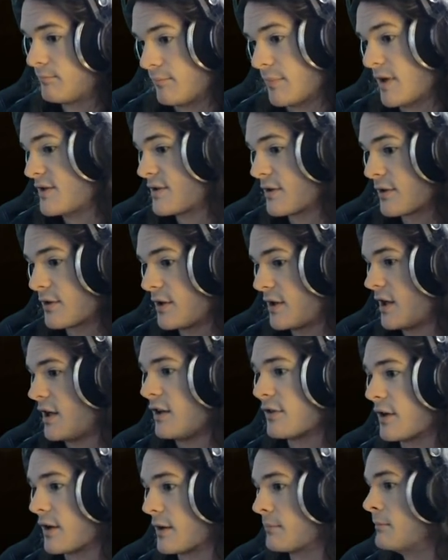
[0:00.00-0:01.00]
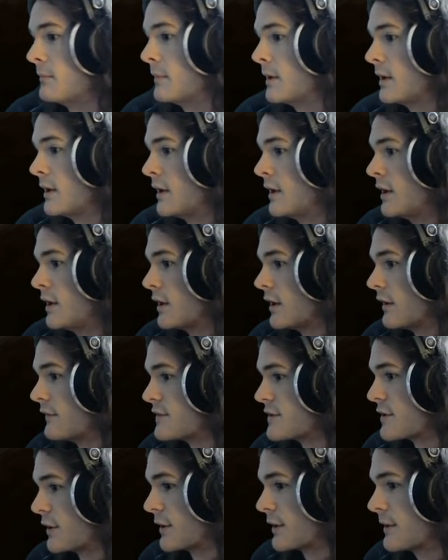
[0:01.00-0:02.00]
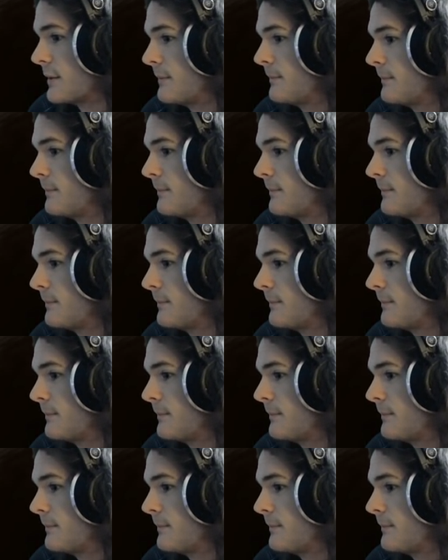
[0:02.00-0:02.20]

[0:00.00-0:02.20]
Basically anything of Zerg.